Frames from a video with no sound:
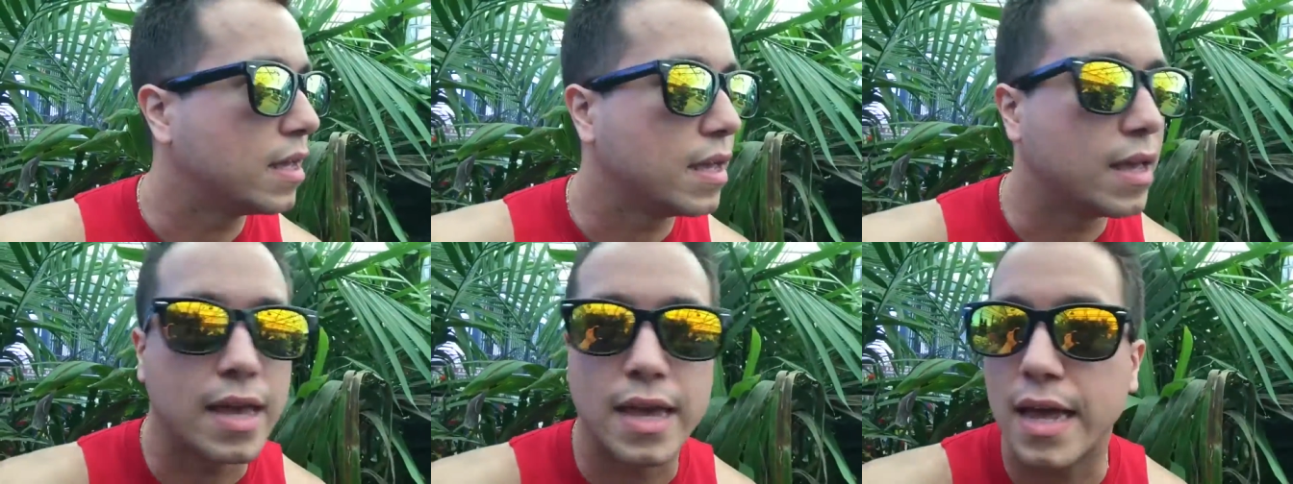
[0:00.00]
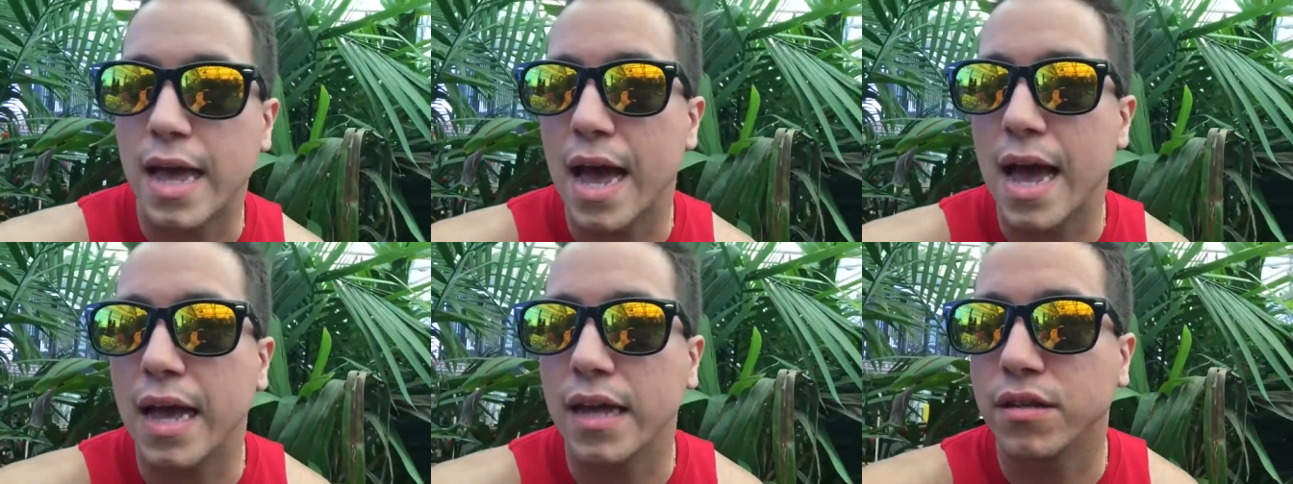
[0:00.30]
Hey
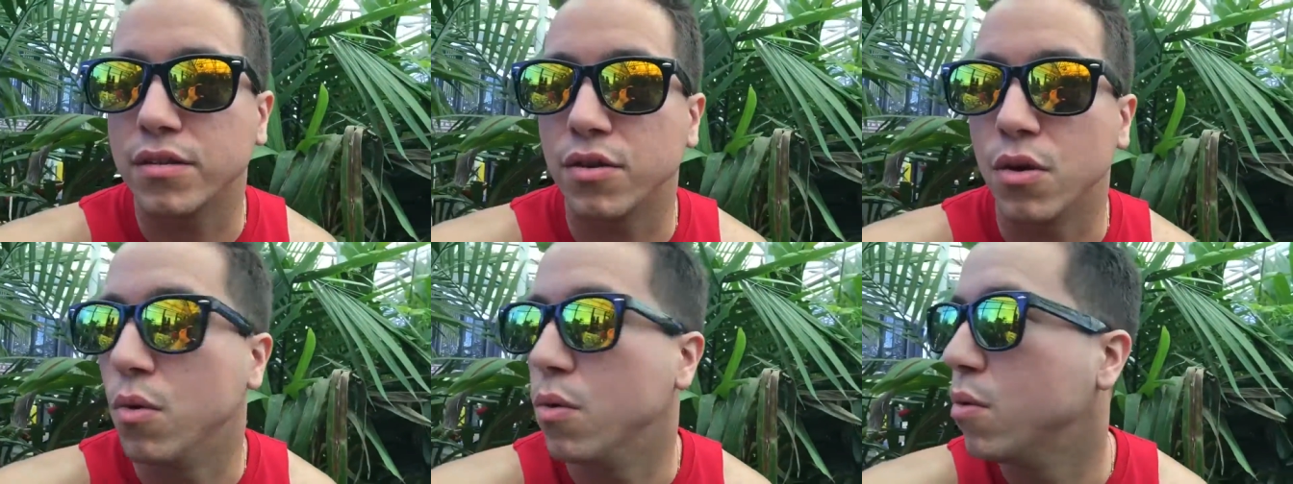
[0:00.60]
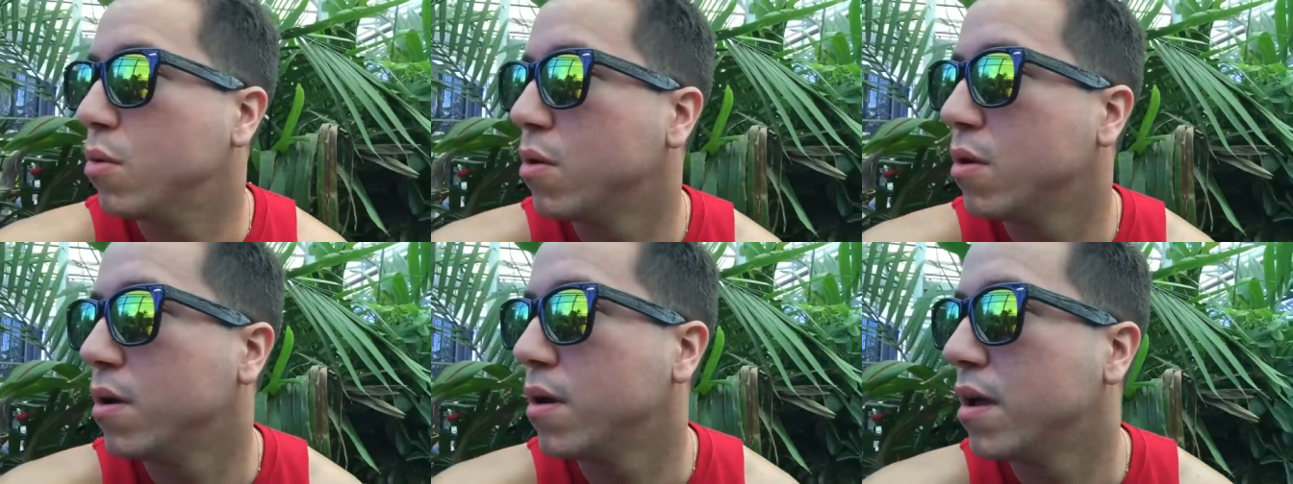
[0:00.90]
guys, so
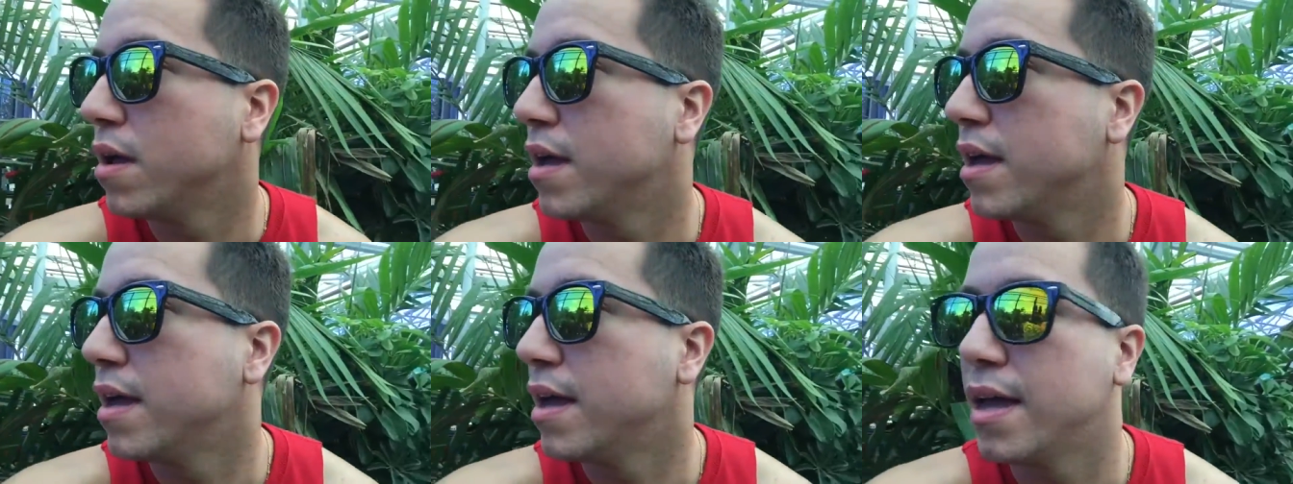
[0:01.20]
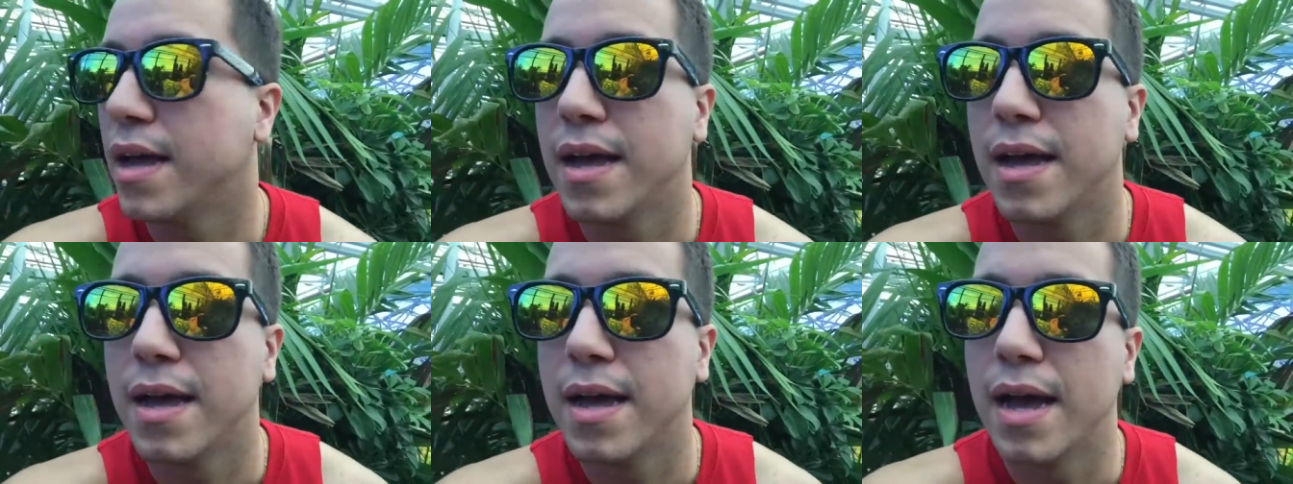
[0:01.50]

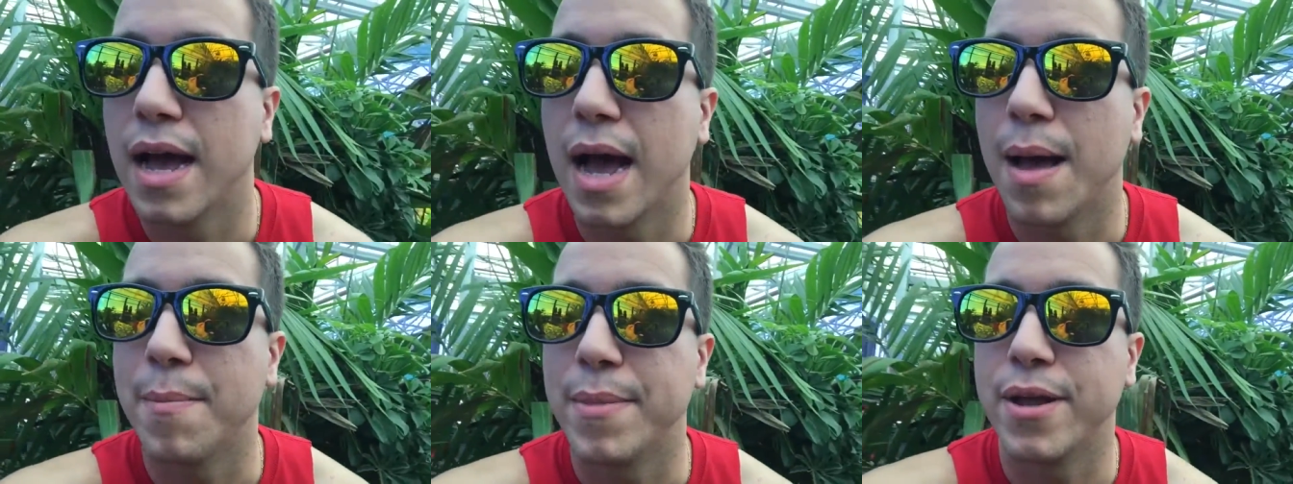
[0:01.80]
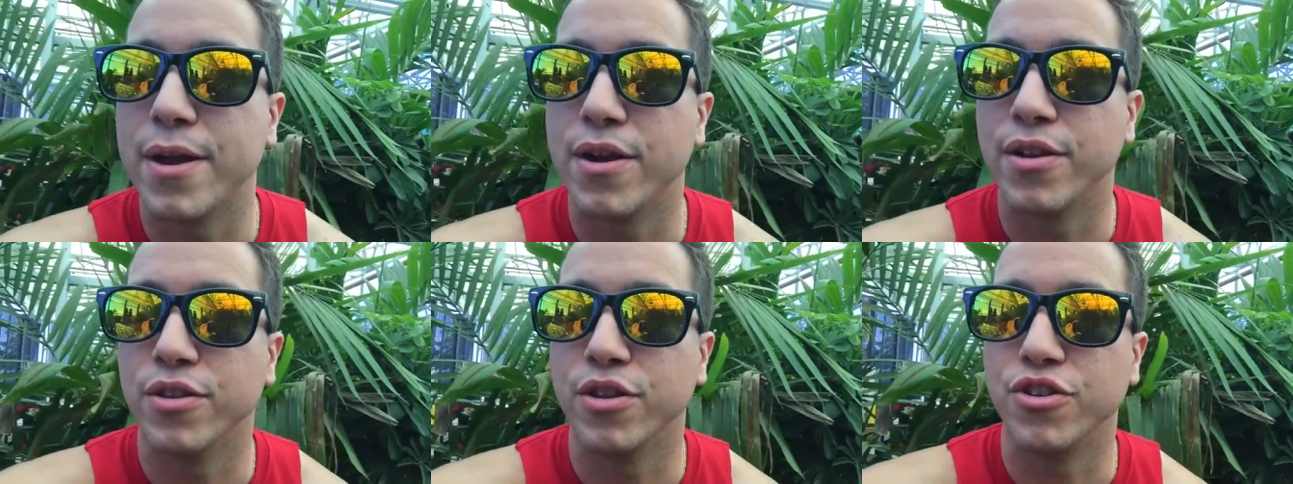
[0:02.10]
I'm
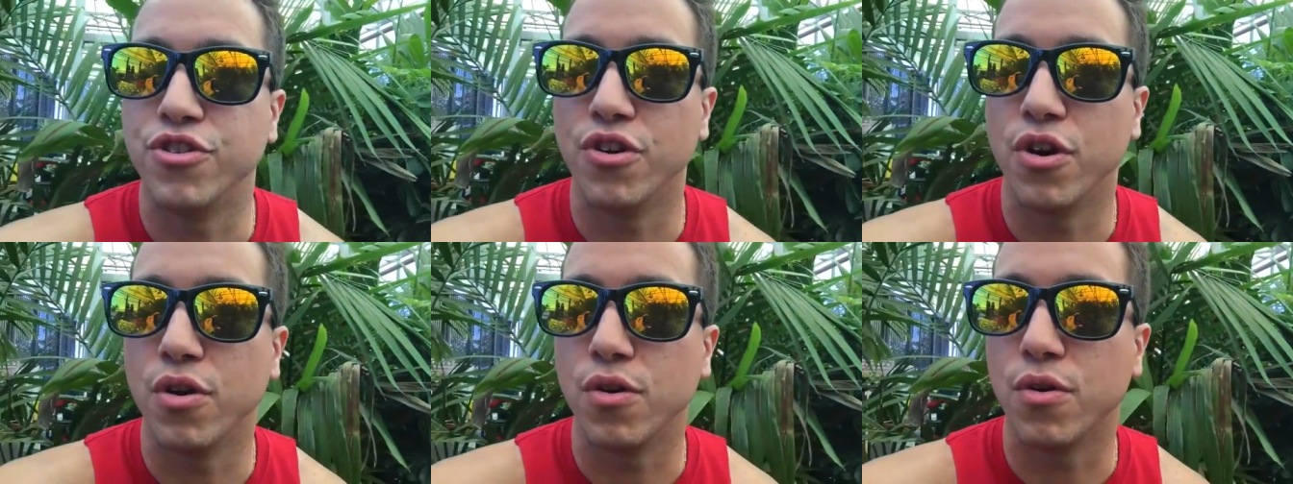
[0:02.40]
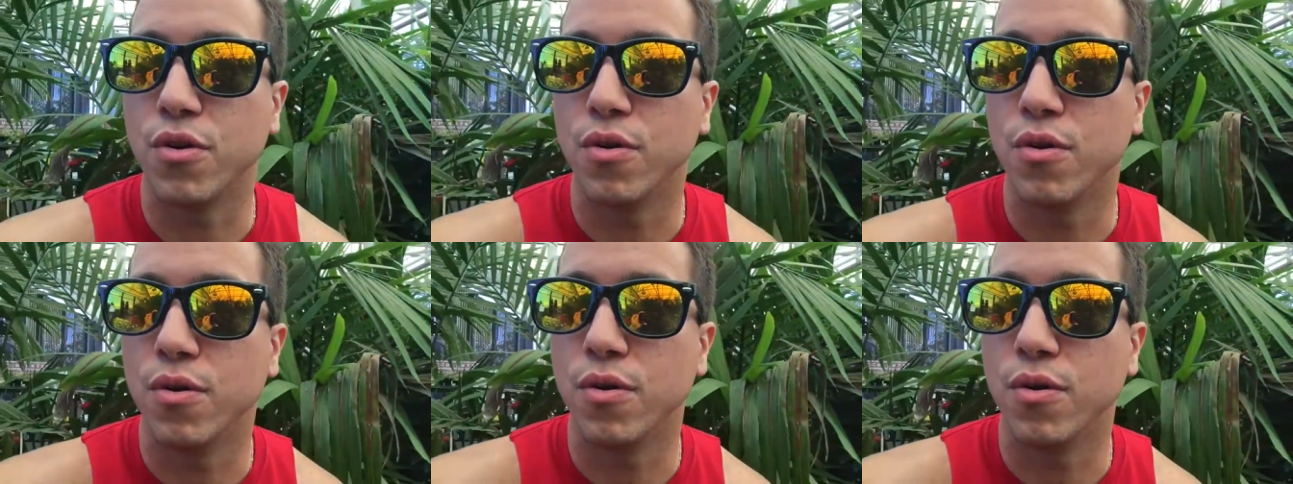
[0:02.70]
here in the jungle,